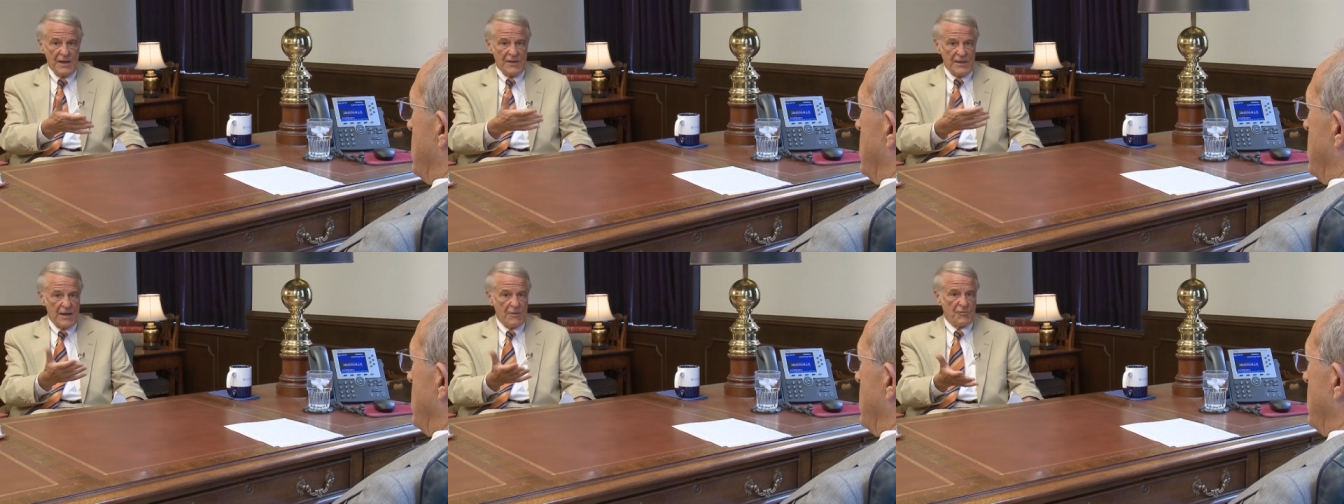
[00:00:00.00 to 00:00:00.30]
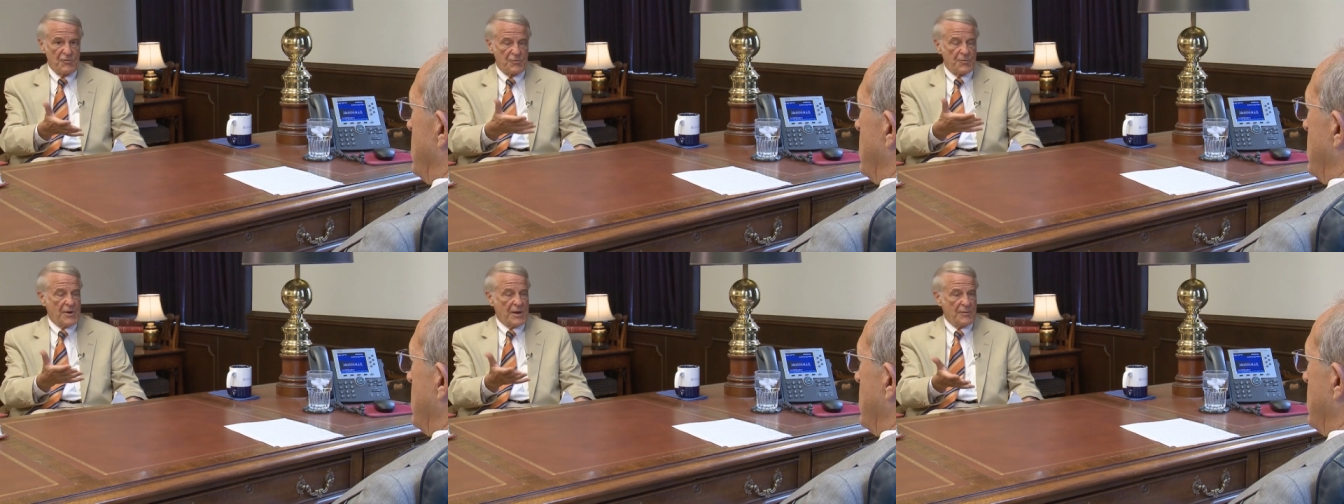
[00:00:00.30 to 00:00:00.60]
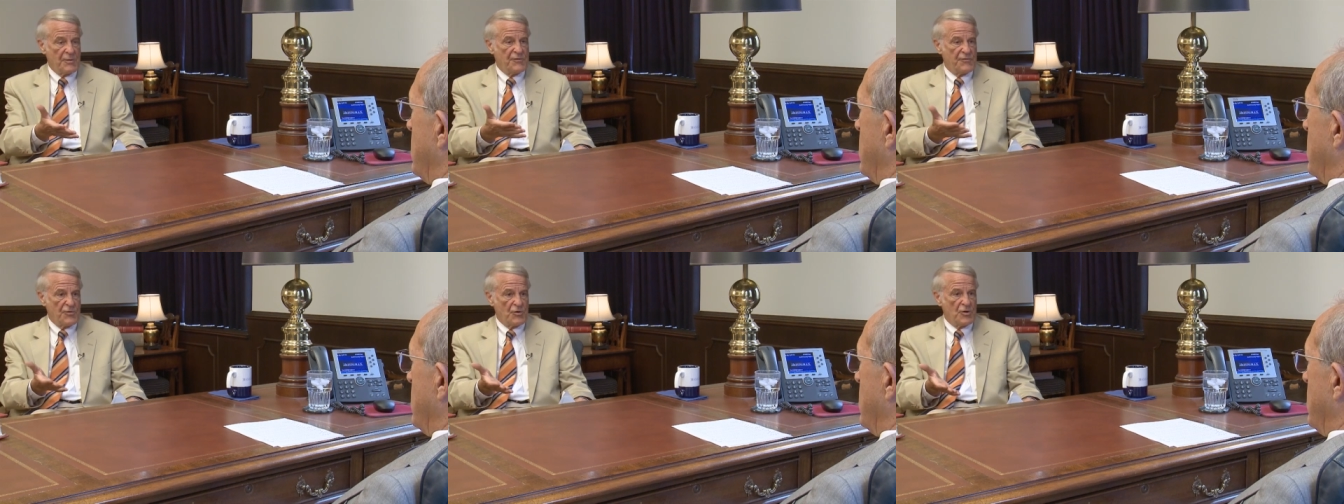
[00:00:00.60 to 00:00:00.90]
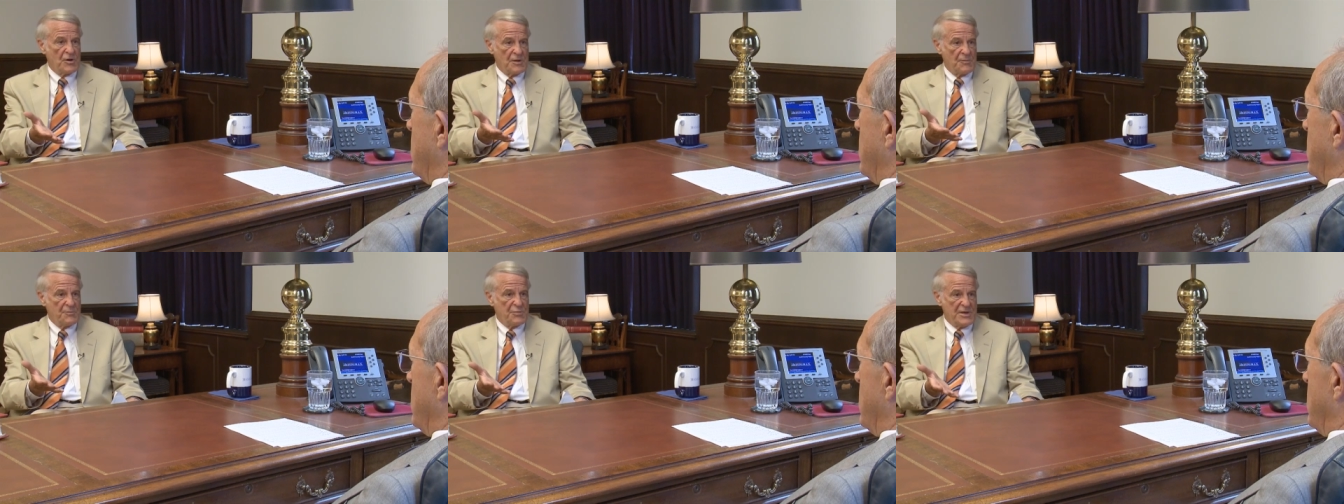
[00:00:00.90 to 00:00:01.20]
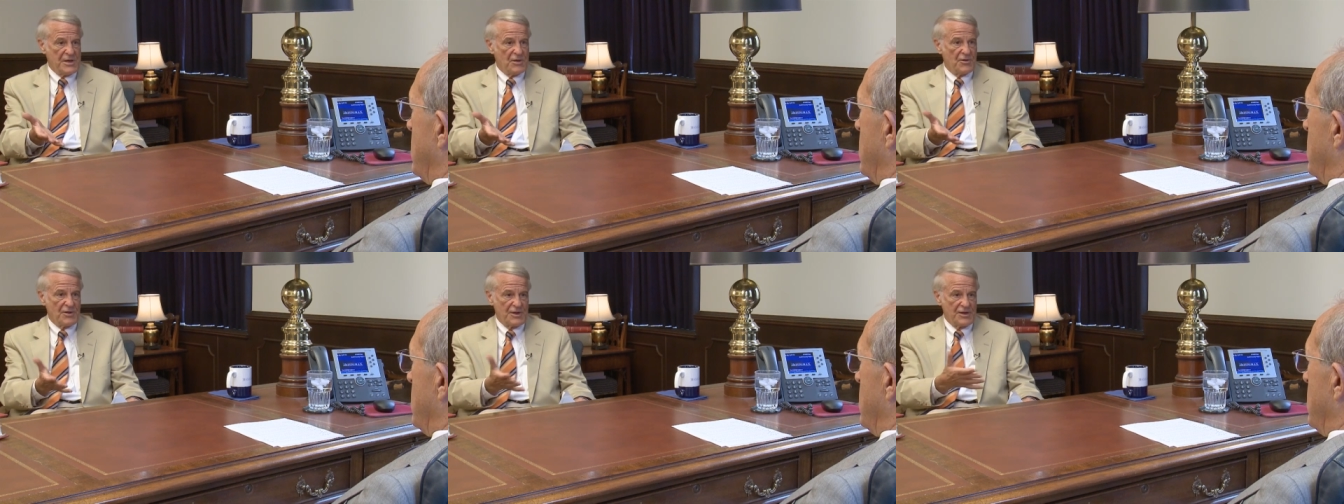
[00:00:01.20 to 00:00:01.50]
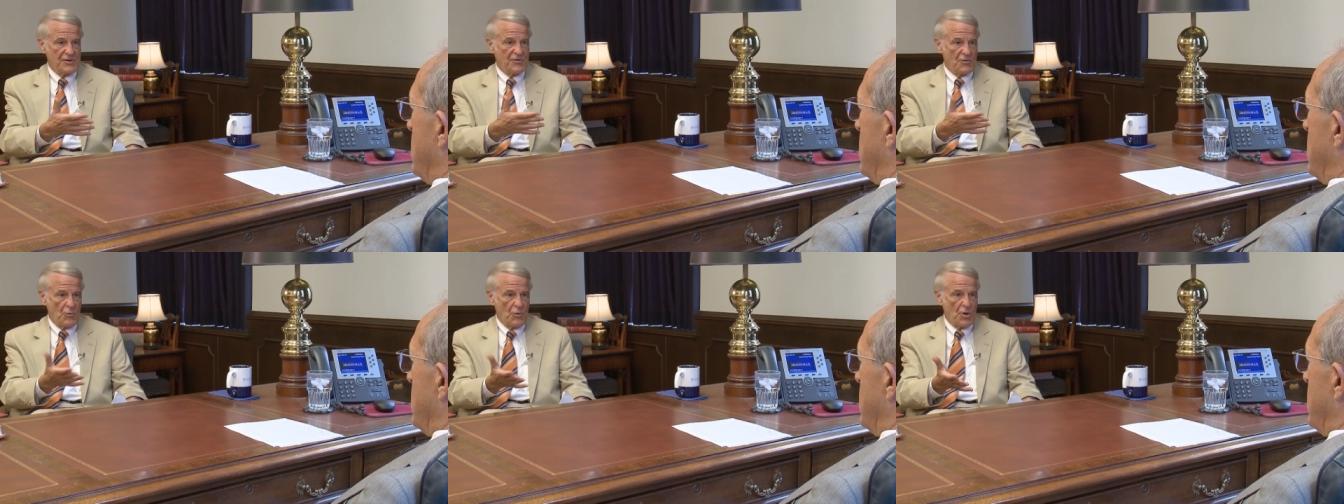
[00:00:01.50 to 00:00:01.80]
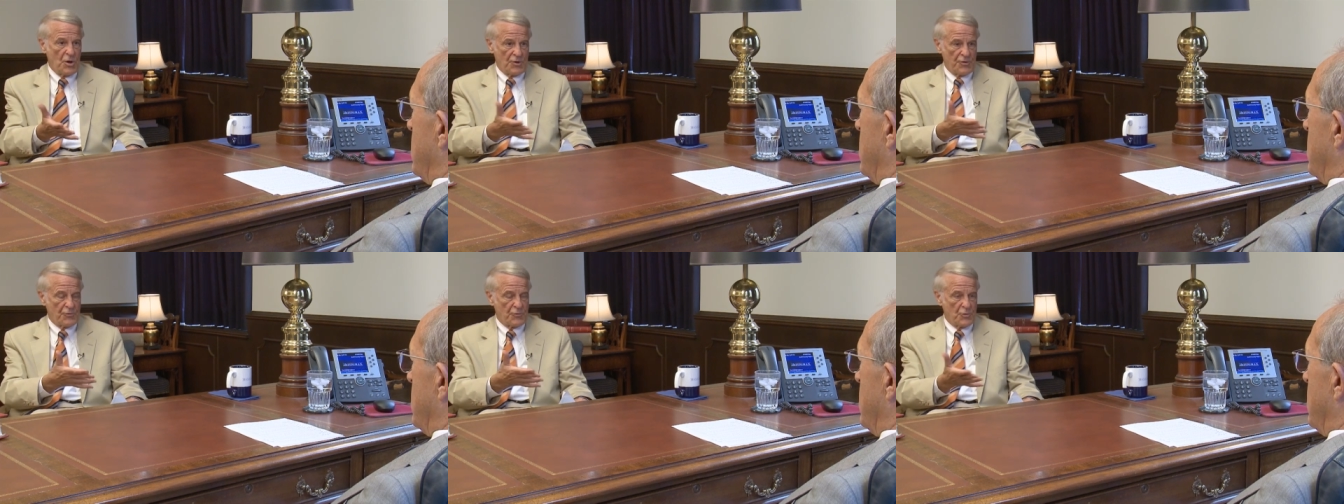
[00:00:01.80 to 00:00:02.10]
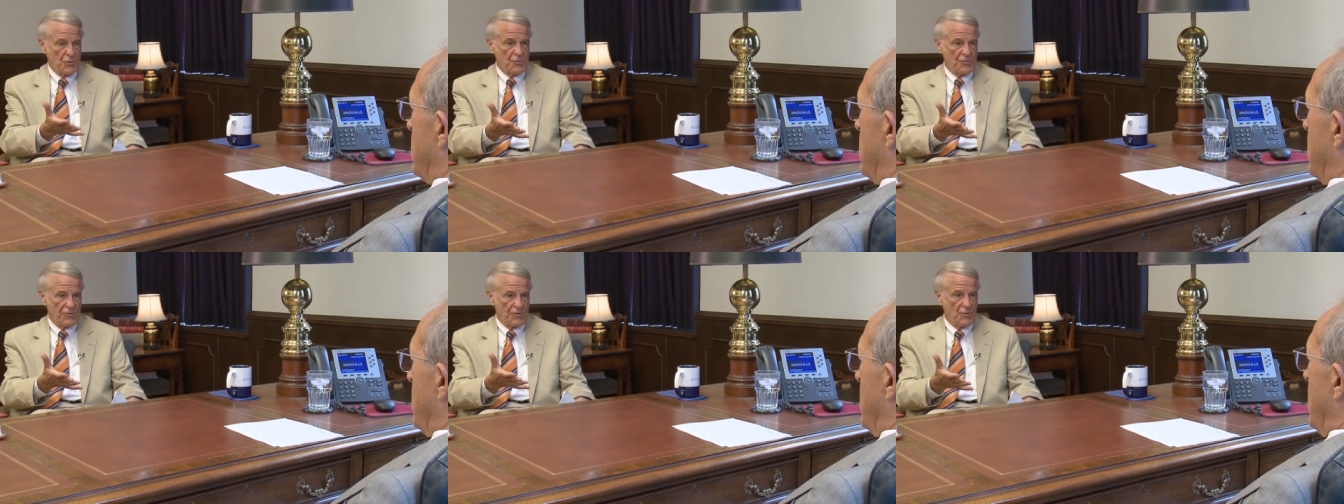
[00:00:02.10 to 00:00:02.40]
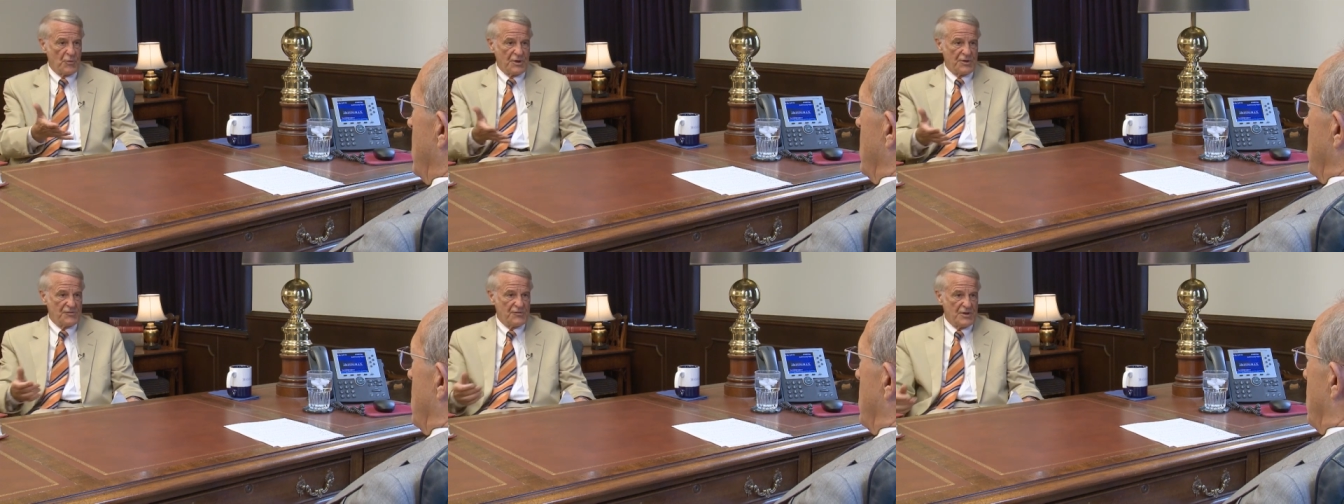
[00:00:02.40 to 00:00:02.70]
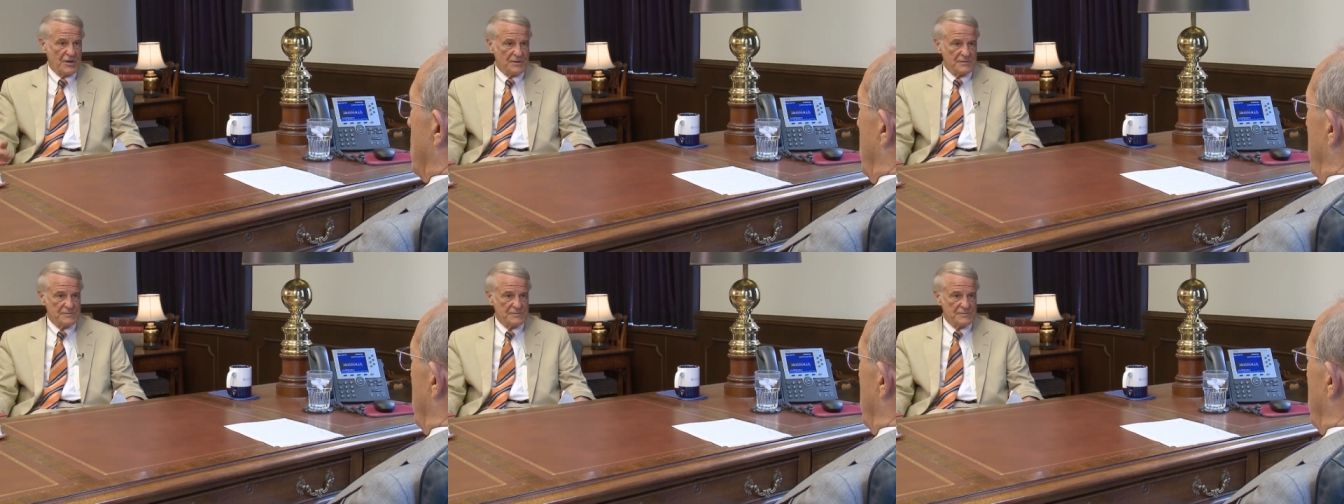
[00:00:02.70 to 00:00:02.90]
that was probably very appealing to Walter Reuther, wasn't